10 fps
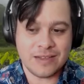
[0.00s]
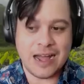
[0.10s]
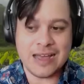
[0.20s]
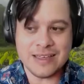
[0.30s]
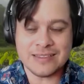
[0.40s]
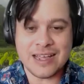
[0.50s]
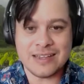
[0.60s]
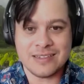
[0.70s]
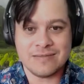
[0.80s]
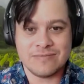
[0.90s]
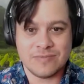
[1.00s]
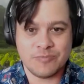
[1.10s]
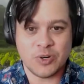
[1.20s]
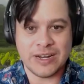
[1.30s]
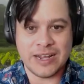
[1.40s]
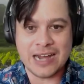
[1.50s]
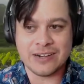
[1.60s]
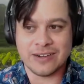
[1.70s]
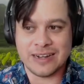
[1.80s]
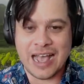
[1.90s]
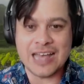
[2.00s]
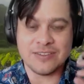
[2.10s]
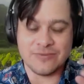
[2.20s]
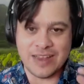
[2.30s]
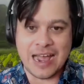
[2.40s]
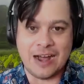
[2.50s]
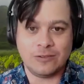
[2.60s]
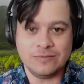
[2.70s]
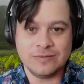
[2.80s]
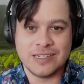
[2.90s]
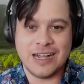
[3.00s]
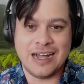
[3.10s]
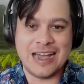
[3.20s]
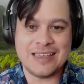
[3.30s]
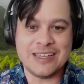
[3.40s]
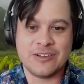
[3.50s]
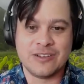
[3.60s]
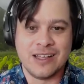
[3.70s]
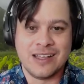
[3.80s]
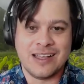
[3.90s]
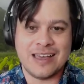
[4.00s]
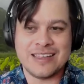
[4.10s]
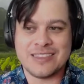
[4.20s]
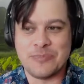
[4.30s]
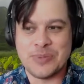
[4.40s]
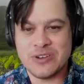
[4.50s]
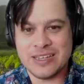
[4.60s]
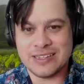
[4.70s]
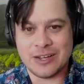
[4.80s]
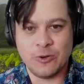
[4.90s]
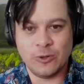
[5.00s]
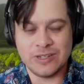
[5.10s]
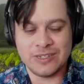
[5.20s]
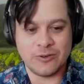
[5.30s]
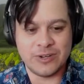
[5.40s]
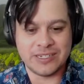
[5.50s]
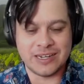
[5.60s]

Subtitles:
think that's pretty accurate as of now. I think the beauty is that hula is always going to